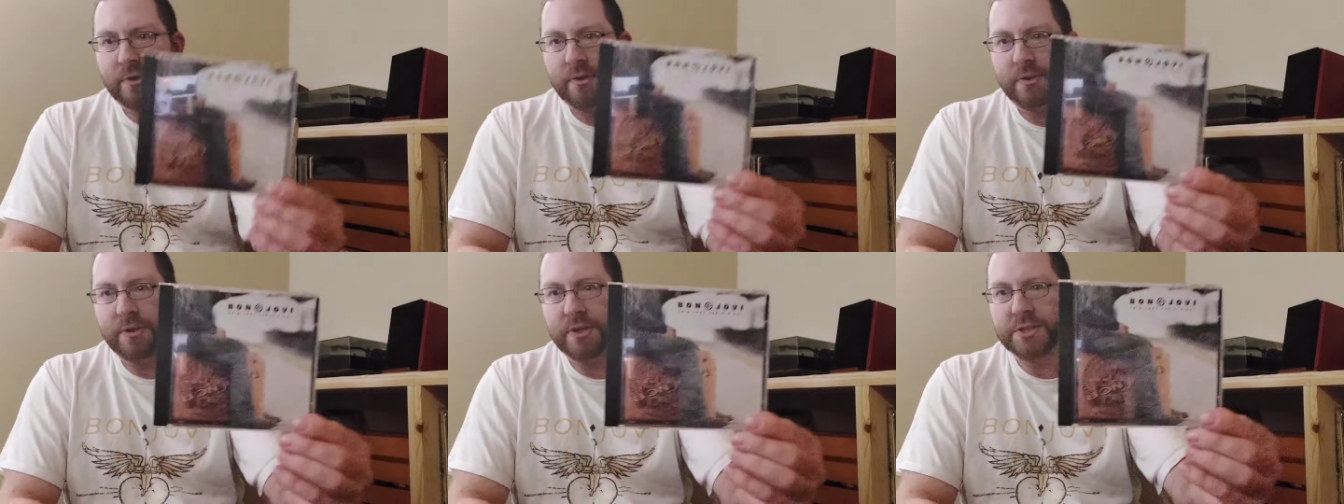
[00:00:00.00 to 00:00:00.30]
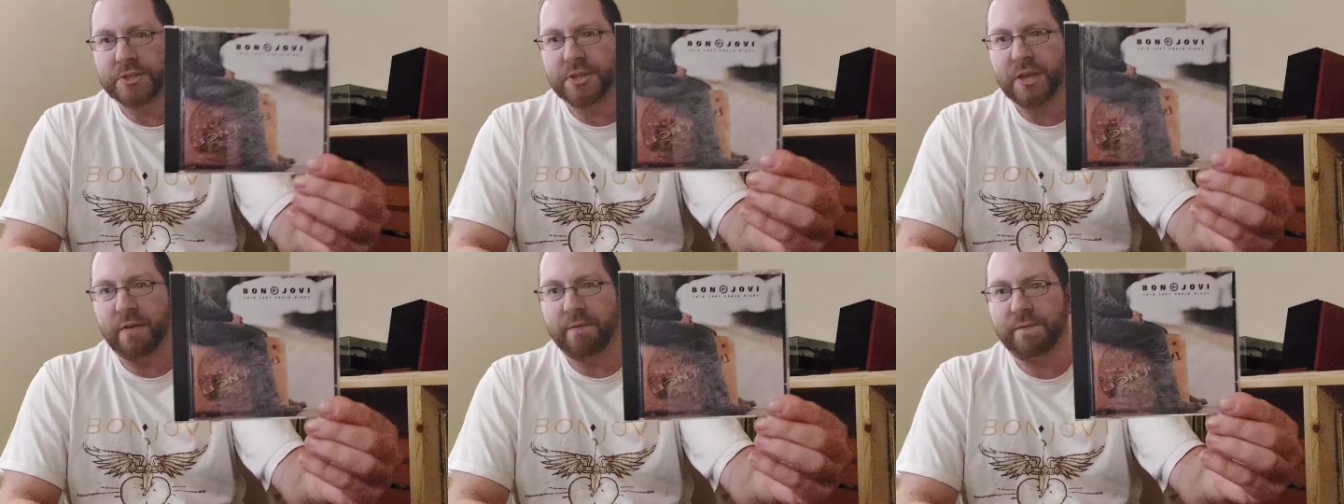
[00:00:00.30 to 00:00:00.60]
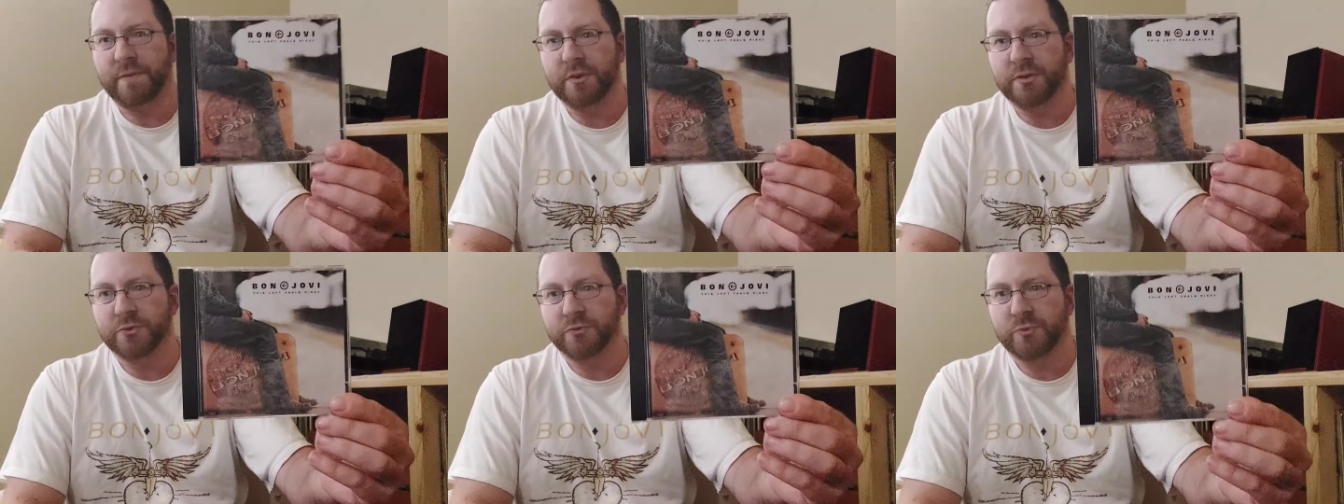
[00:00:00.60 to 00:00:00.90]
This Left
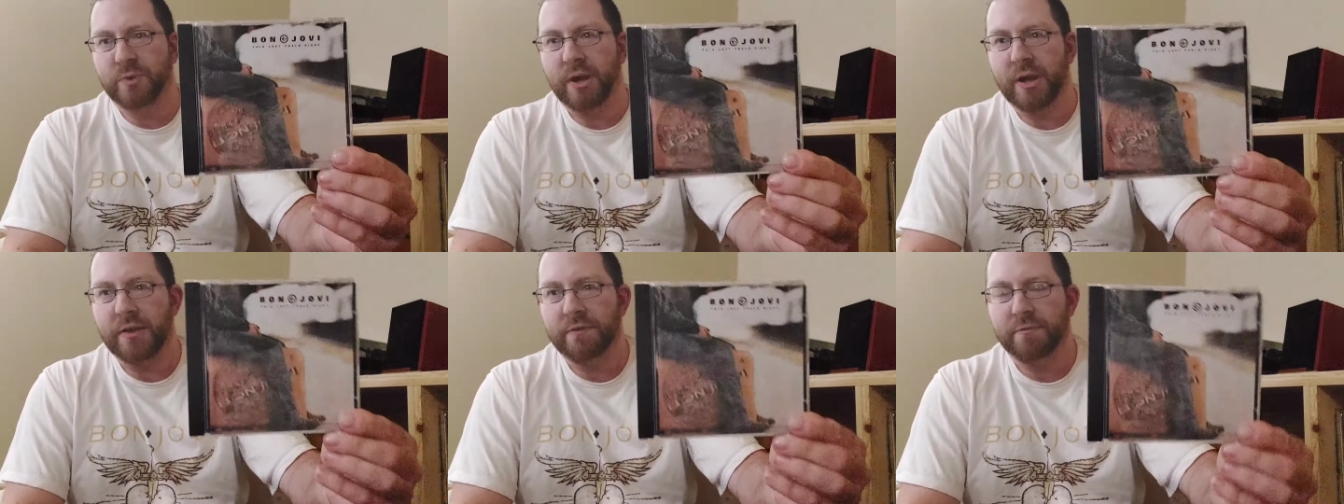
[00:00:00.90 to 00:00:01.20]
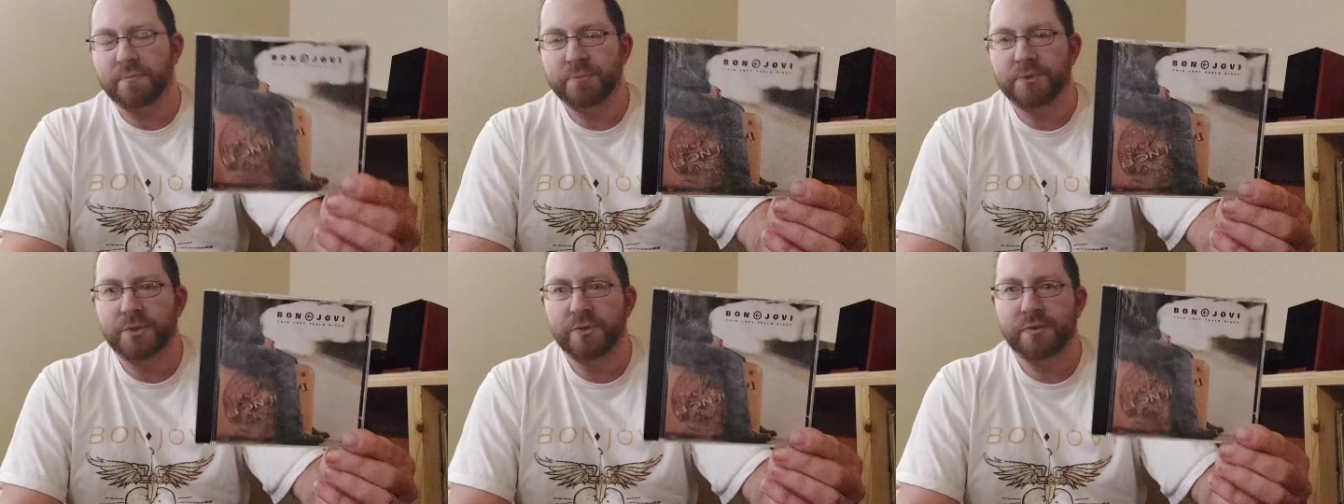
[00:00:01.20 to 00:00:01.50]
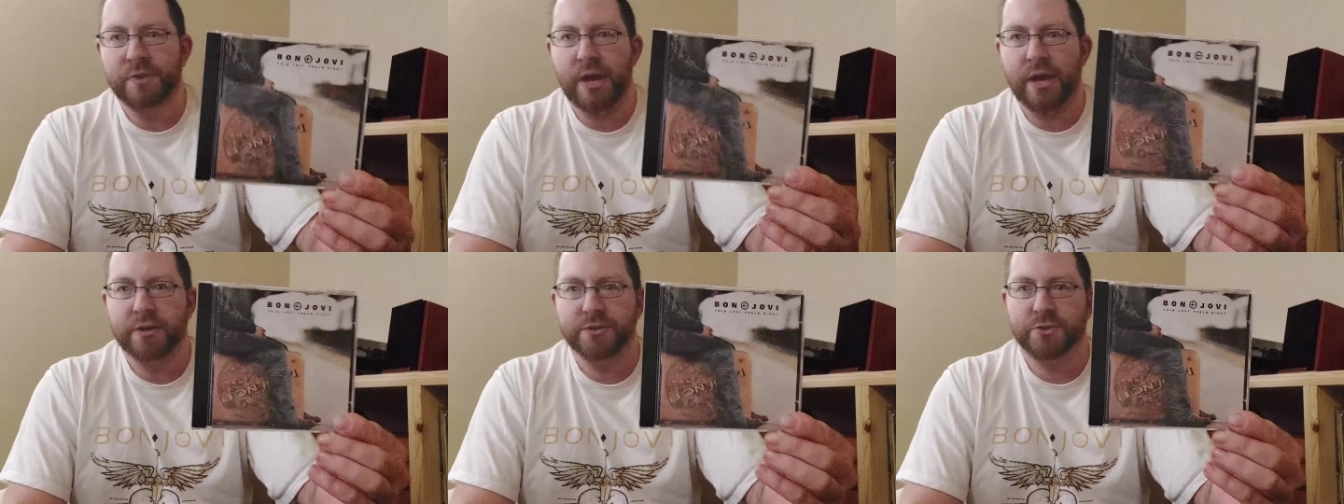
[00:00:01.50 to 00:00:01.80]
Feels Right from
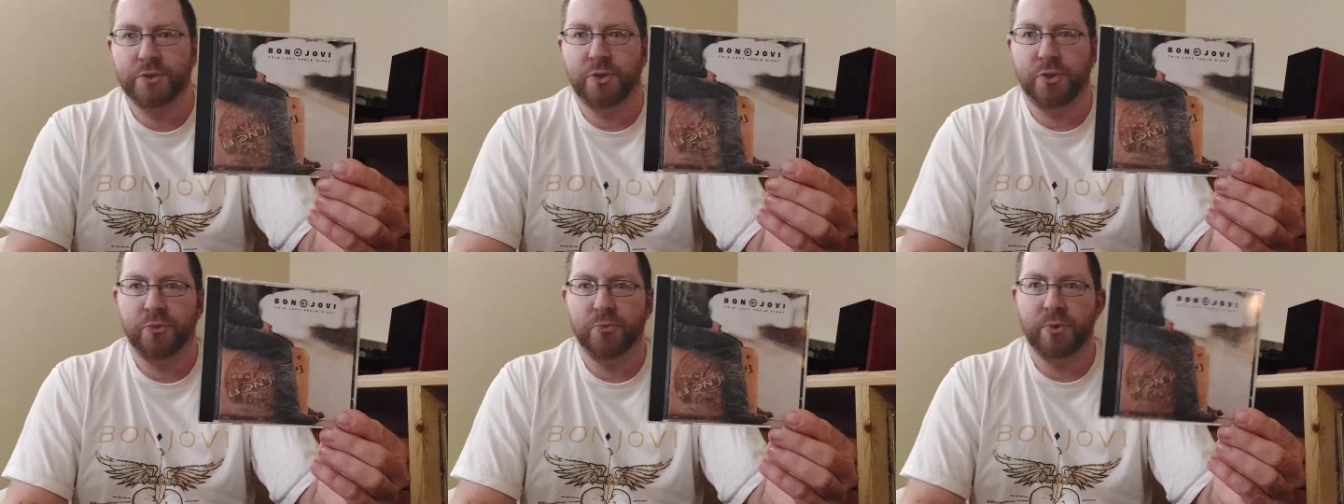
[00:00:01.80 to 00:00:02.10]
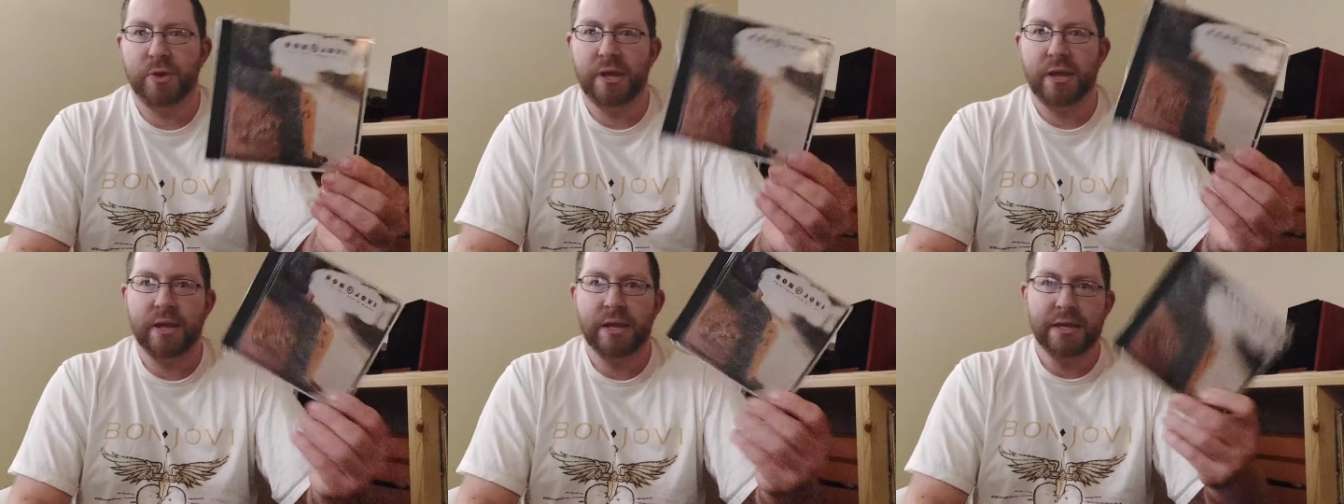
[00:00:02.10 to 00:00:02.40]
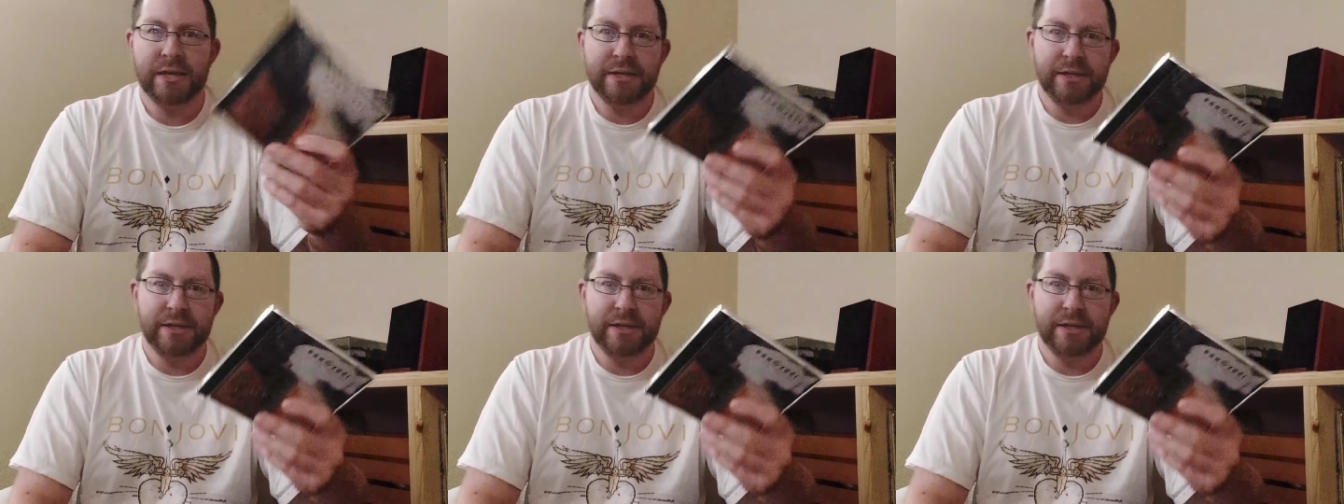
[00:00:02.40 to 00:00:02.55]
2003.